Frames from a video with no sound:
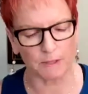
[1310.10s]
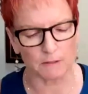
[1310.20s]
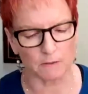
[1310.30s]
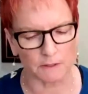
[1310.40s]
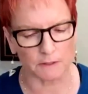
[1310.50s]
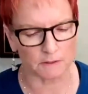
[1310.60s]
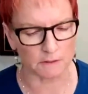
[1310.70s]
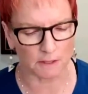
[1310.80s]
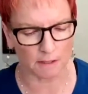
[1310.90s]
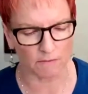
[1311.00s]
speak to this.
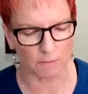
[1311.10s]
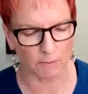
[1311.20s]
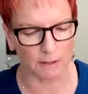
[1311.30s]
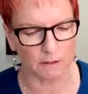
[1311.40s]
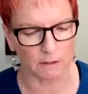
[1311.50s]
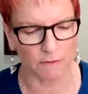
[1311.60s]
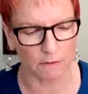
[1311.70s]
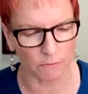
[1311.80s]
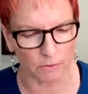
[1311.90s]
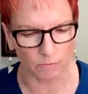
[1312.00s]
This is kind of the pink
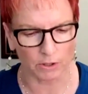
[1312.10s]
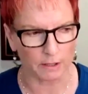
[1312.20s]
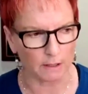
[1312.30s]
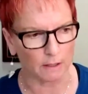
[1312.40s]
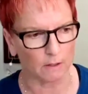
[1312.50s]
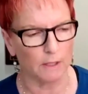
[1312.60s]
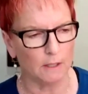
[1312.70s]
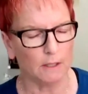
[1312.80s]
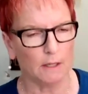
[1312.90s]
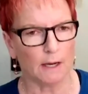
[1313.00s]
elephant in the room right now.
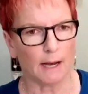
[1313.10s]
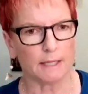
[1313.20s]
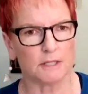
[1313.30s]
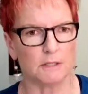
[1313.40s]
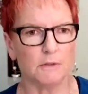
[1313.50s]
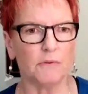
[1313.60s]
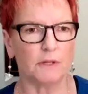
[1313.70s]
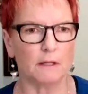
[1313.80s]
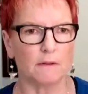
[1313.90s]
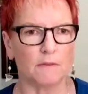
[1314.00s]
I still
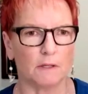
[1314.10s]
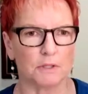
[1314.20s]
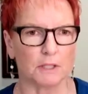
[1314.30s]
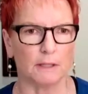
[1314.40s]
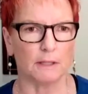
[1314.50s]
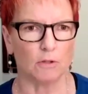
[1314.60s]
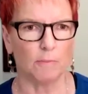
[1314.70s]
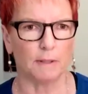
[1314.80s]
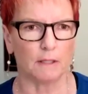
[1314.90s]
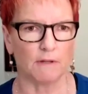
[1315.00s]
think that there's a
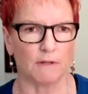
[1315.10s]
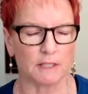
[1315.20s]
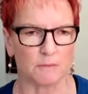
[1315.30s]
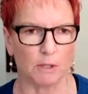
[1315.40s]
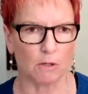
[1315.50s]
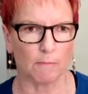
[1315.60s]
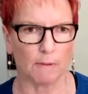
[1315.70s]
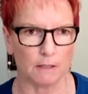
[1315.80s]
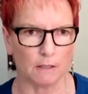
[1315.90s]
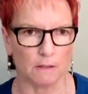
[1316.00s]
little bit of that small
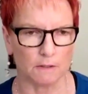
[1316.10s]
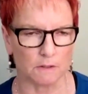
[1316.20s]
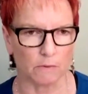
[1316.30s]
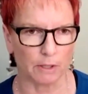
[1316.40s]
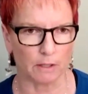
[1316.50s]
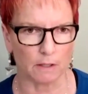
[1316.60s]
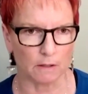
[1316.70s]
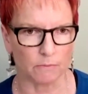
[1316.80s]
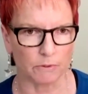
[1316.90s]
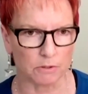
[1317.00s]
mindedness going
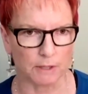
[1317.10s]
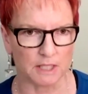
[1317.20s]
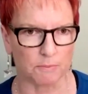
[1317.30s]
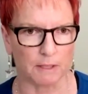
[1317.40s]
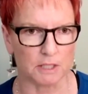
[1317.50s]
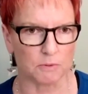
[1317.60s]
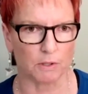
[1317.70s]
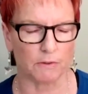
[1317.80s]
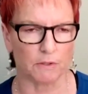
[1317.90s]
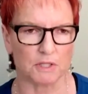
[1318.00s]
on in the retreat space
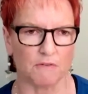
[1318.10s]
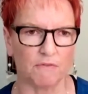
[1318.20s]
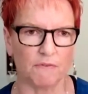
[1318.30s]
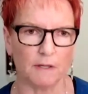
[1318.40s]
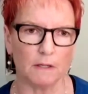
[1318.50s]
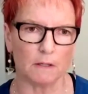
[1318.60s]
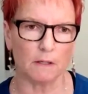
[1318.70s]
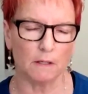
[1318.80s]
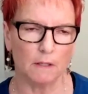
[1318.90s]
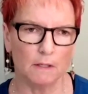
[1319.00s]
where there's a
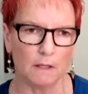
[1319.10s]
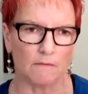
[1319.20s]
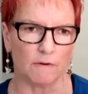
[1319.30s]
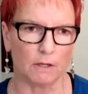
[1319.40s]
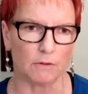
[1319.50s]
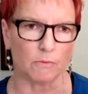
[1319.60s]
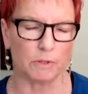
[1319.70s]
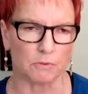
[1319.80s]
fear of other